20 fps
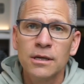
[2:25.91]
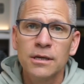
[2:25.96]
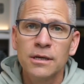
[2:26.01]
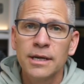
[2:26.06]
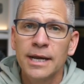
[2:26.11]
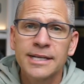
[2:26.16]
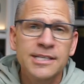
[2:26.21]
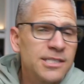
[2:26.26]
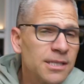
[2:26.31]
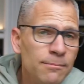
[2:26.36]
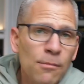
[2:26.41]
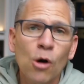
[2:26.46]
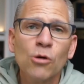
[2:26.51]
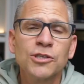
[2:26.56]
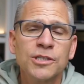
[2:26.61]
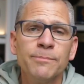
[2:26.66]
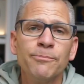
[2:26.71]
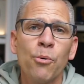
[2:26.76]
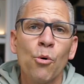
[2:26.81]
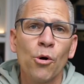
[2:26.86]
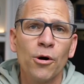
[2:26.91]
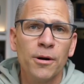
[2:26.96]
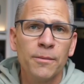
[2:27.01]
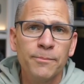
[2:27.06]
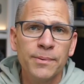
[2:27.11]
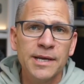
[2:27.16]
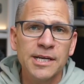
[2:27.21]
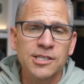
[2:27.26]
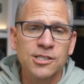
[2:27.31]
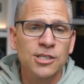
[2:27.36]
It's the most important
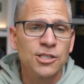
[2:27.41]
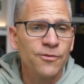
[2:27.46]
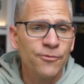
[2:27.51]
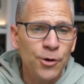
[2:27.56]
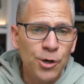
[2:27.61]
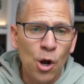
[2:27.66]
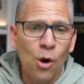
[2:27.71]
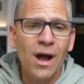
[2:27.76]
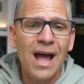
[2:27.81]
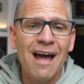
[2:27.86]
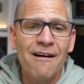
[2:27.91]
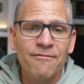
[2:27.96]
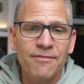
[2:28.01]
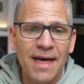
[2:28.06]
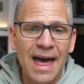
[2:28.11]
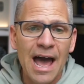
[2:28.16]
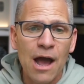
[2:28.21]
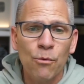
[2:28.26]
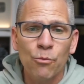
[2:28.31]
piece, because if we don't have that,